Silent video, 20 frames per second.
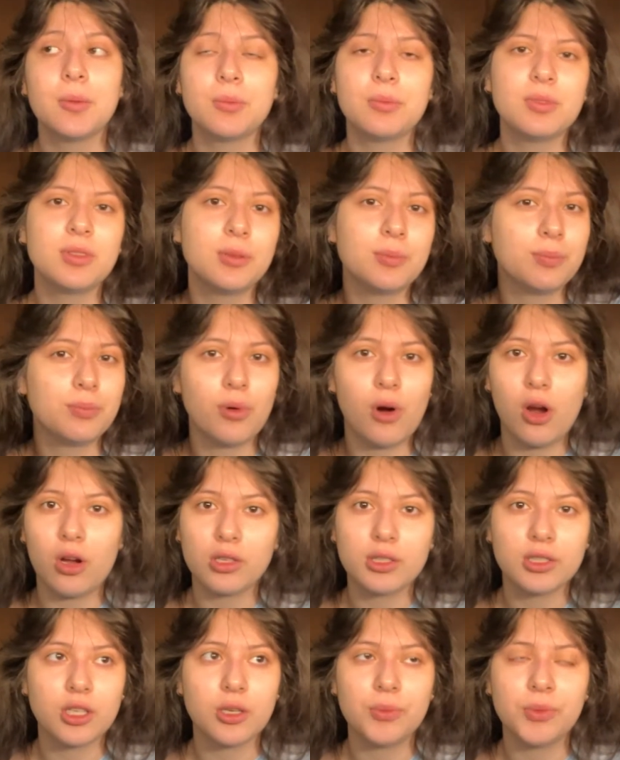in the
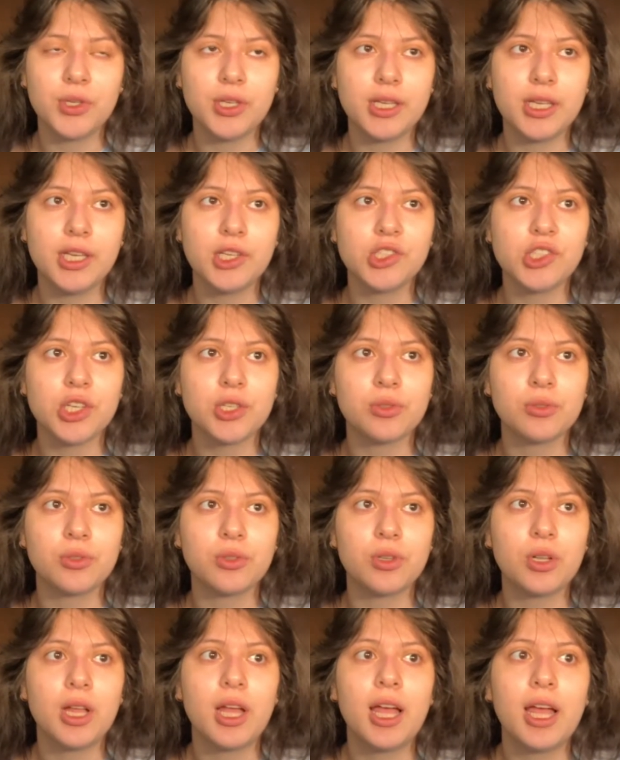Bronx community in
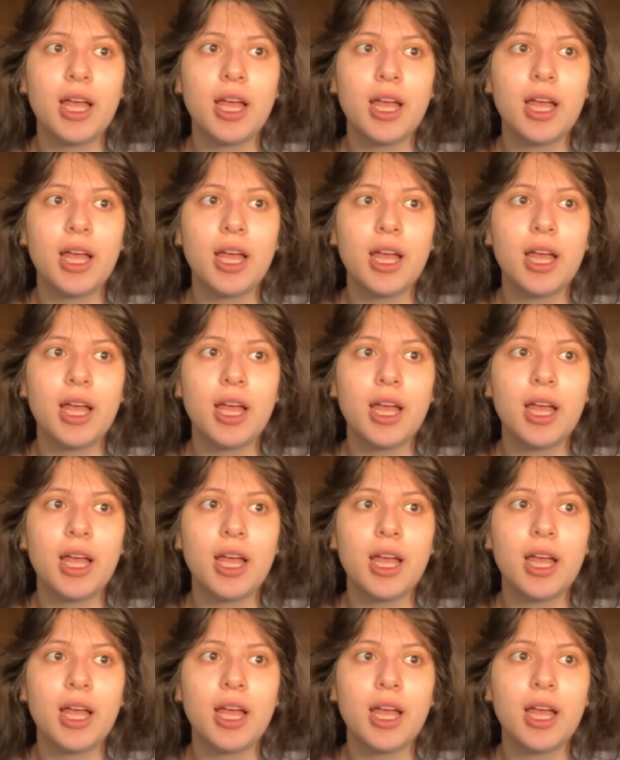general,